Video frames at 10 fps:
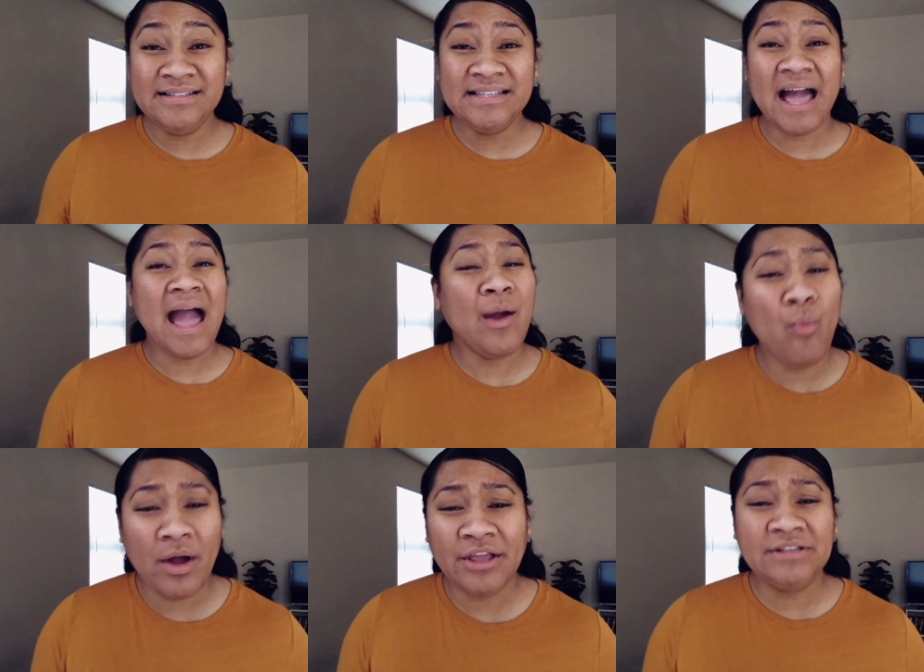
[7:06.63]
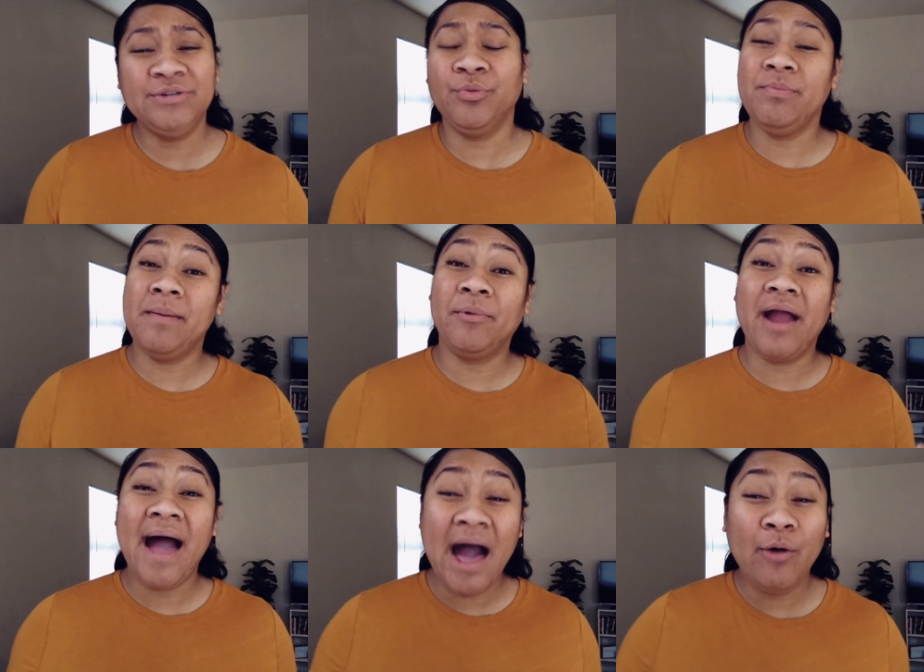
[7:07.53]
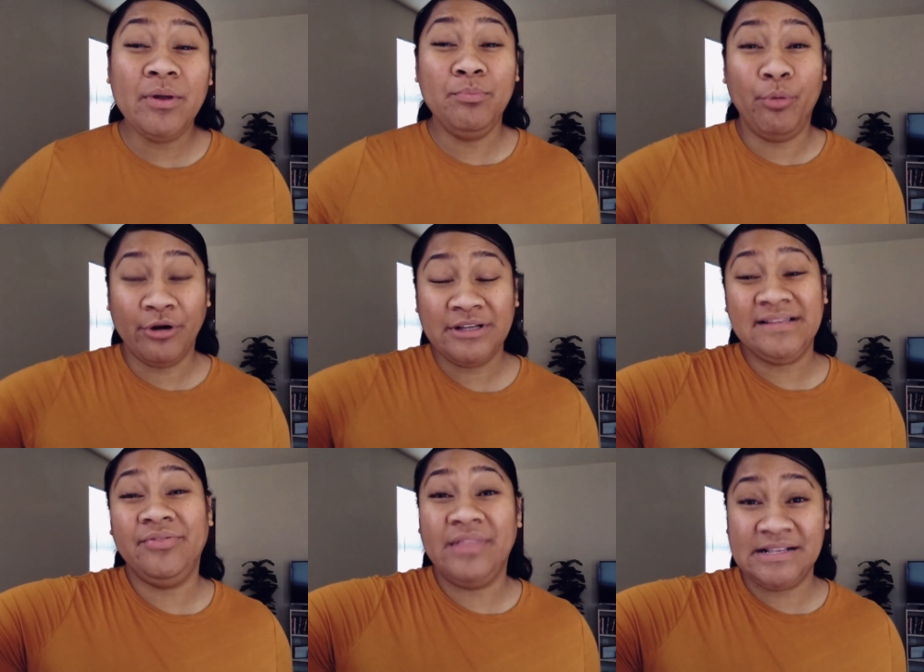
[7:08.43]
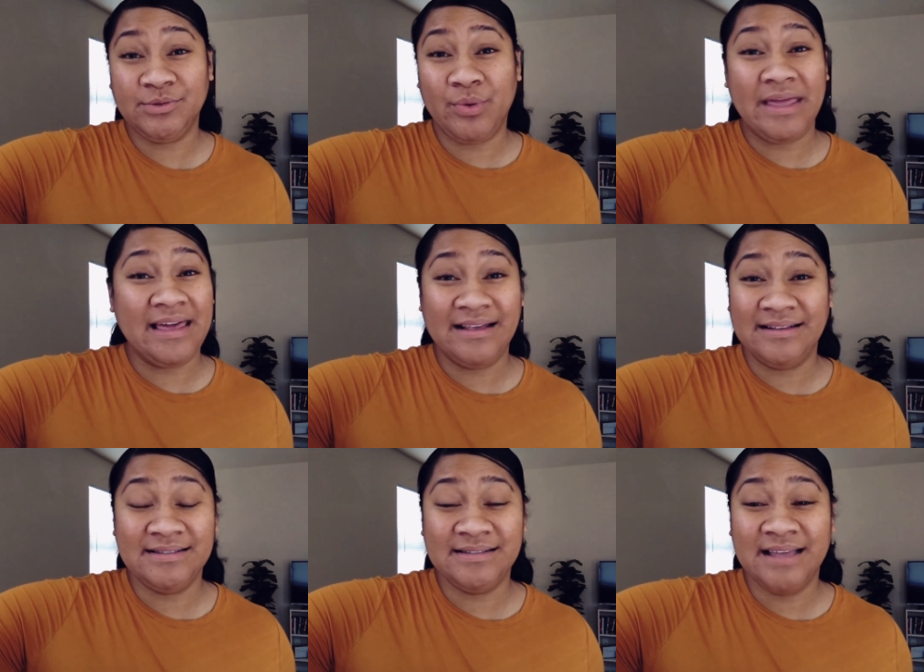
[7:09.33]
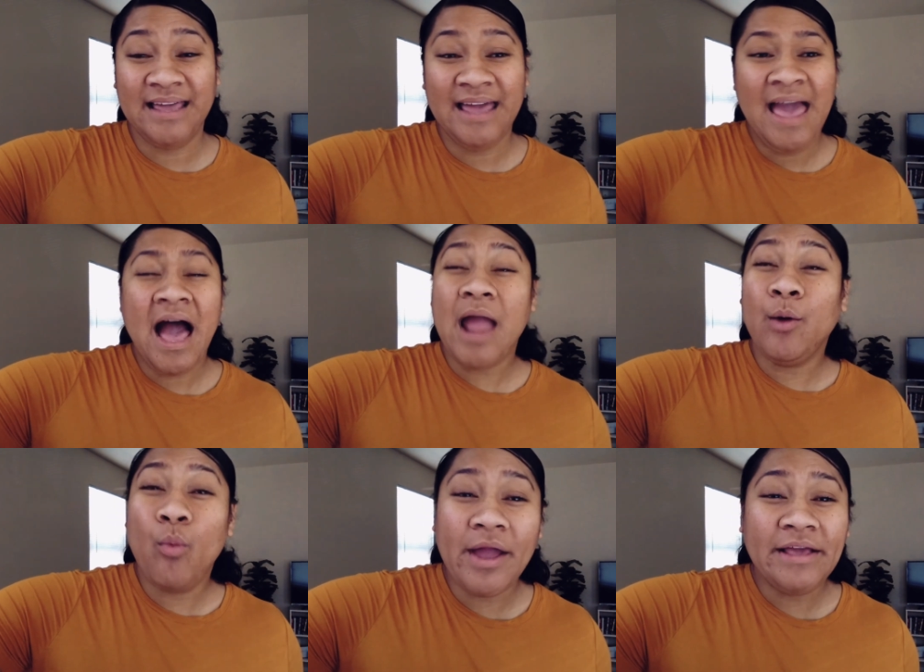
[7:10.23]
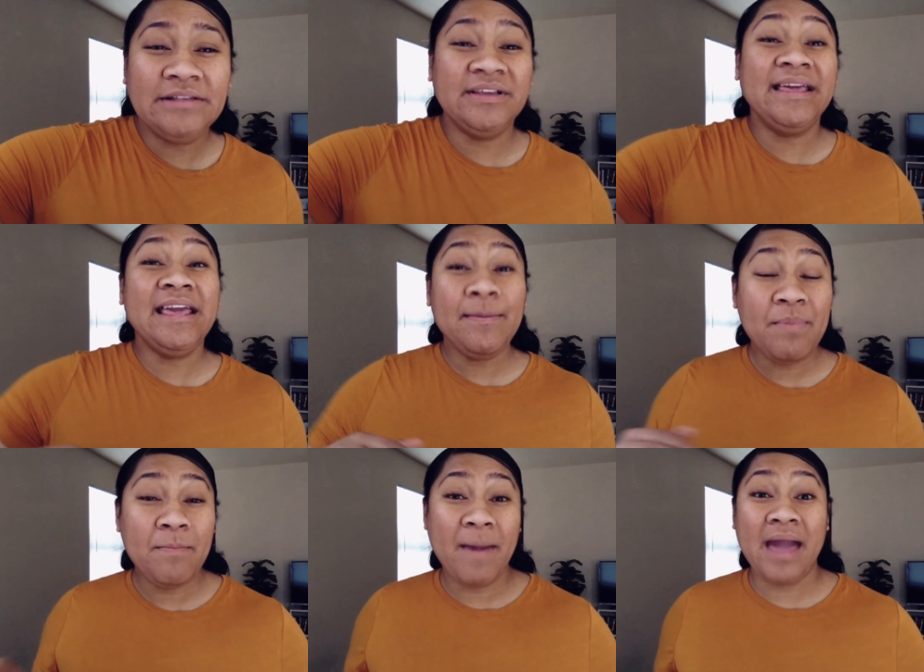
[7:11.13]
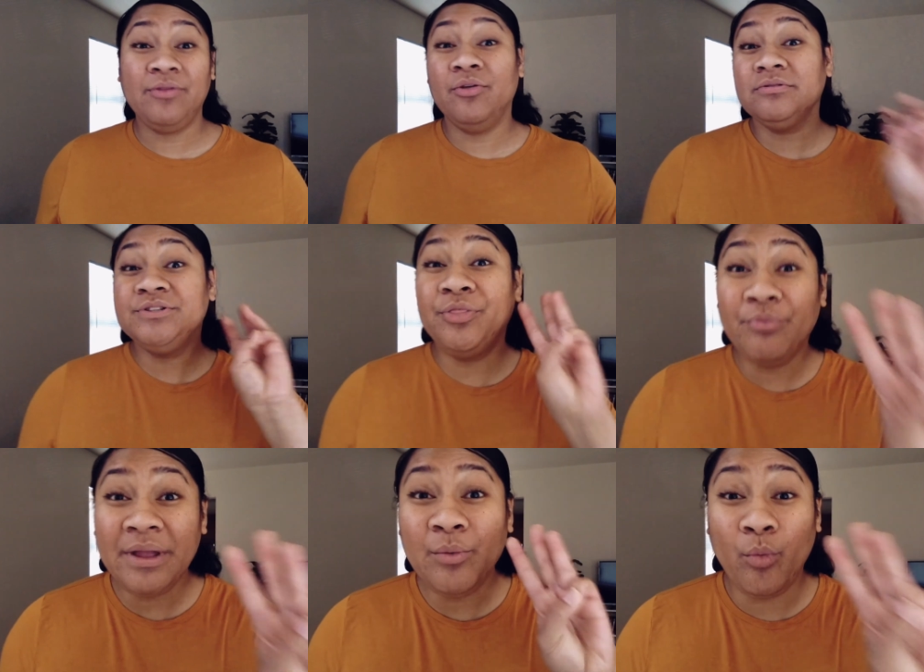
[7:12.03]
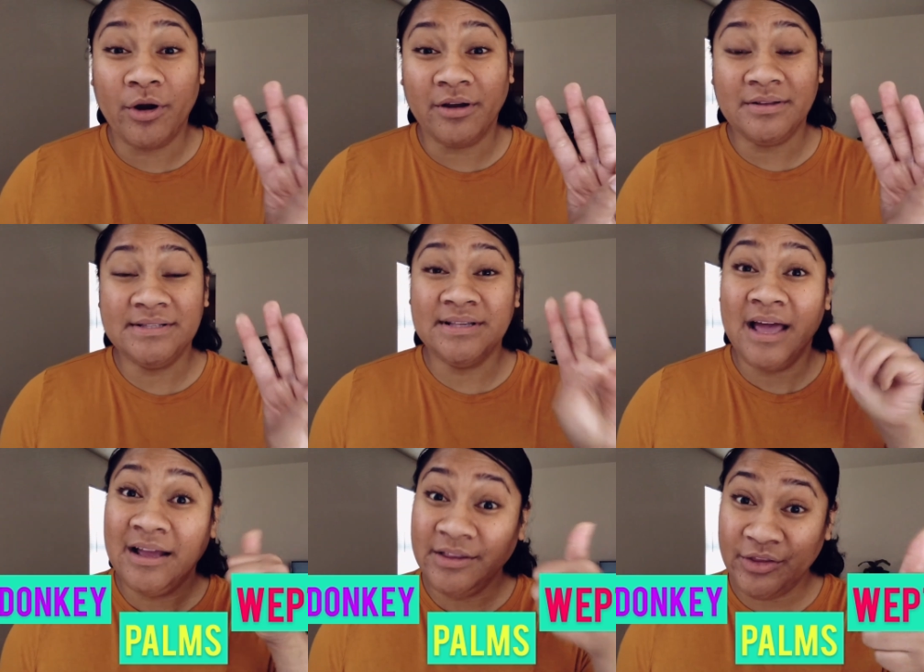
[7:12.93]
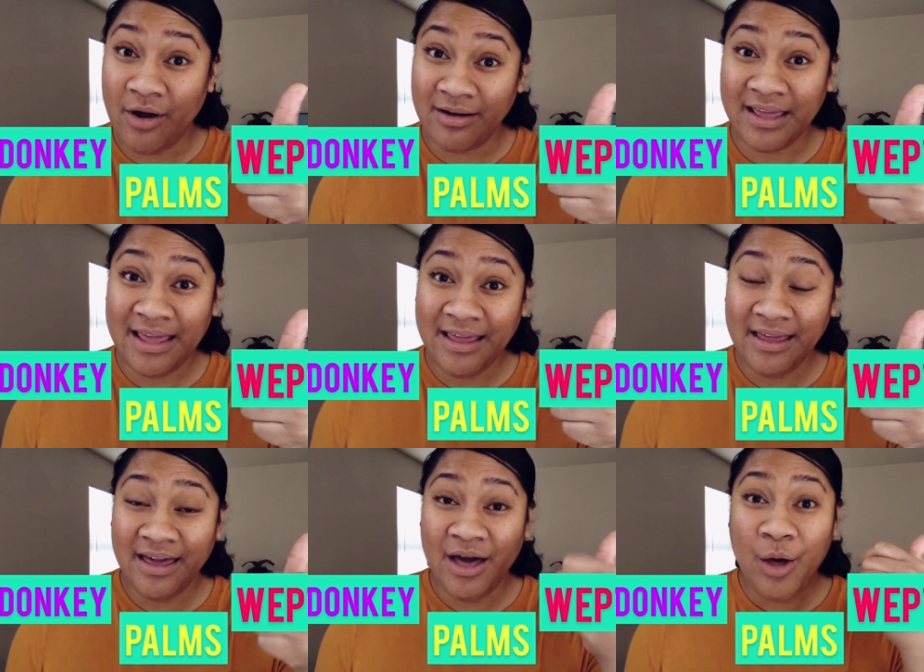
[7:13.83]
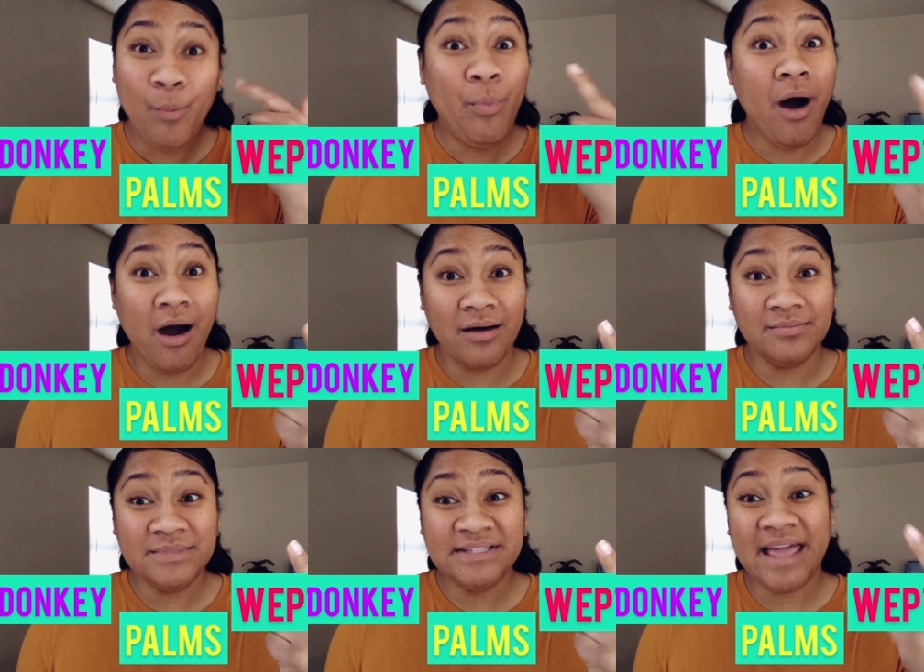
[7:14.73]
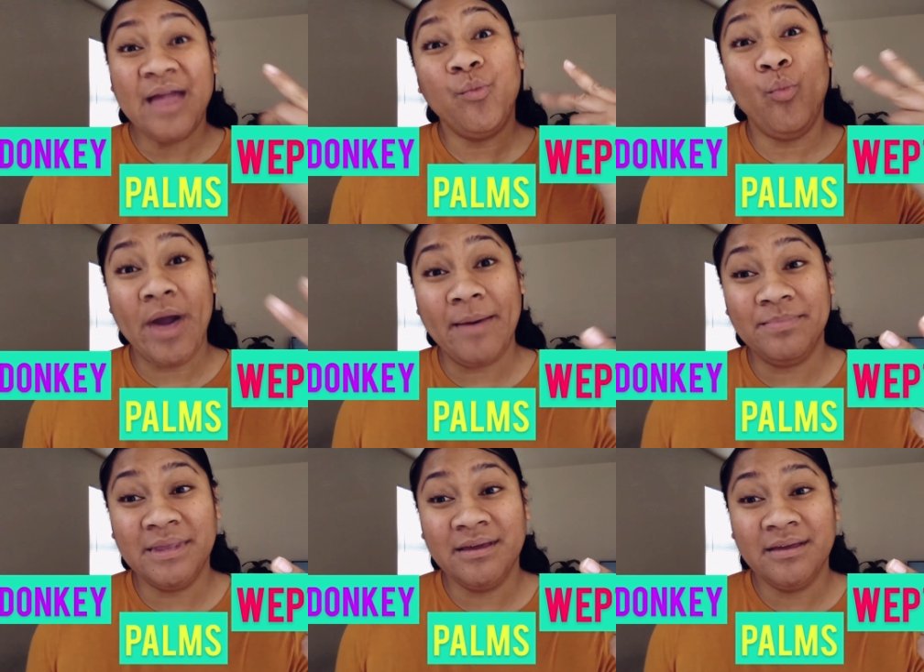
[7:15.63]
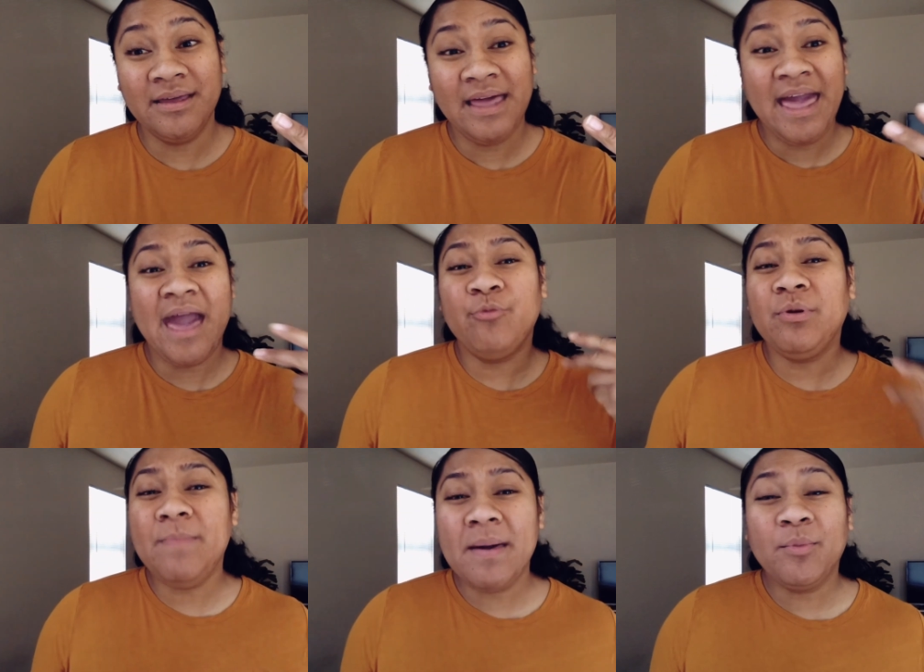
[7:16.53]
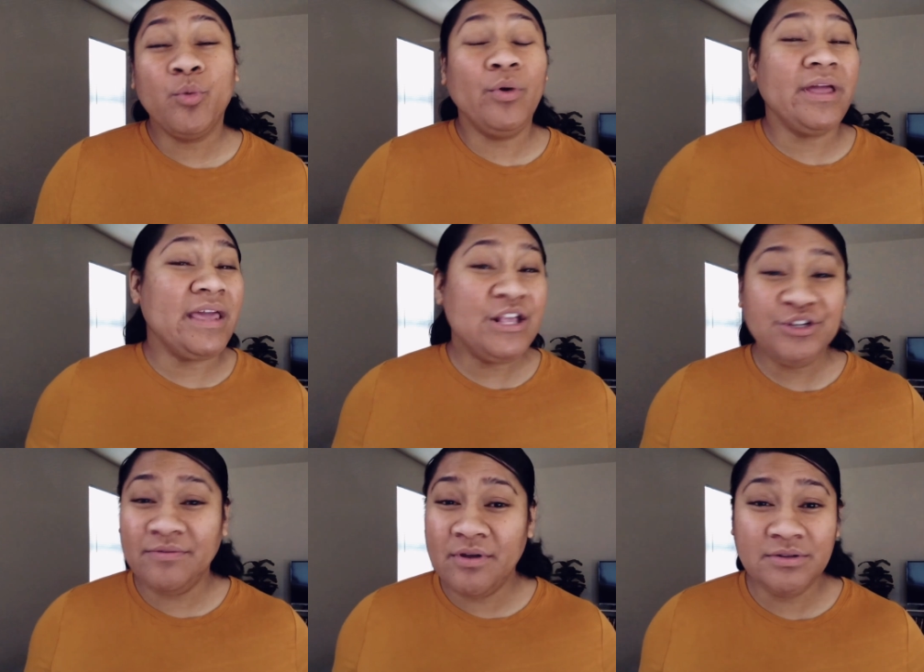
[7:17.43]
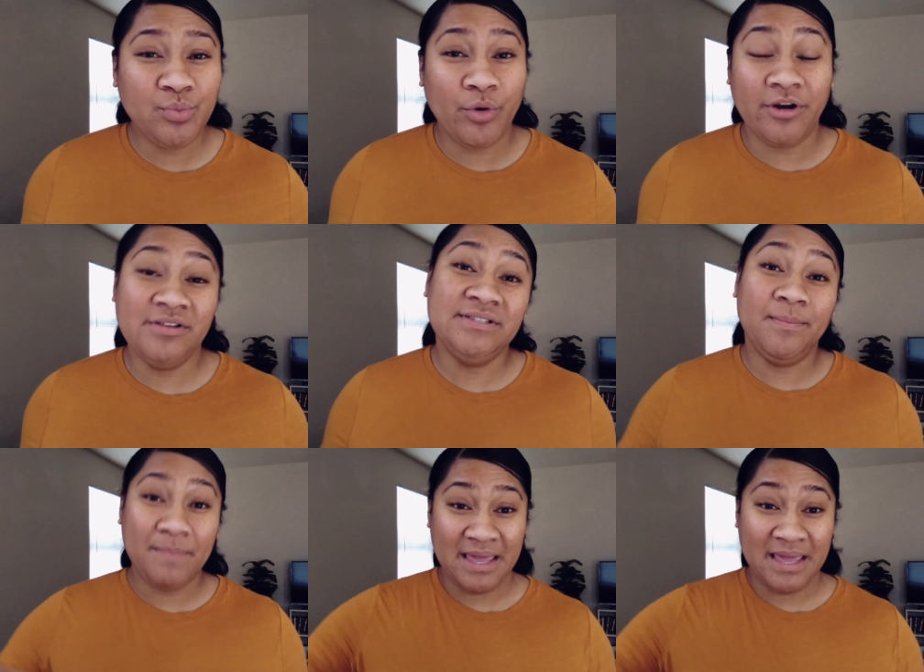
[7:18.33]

I want you to remember how important this week is. I want you to keep in mind those three words donkey, palms, and wept, and remember what each of those words mean.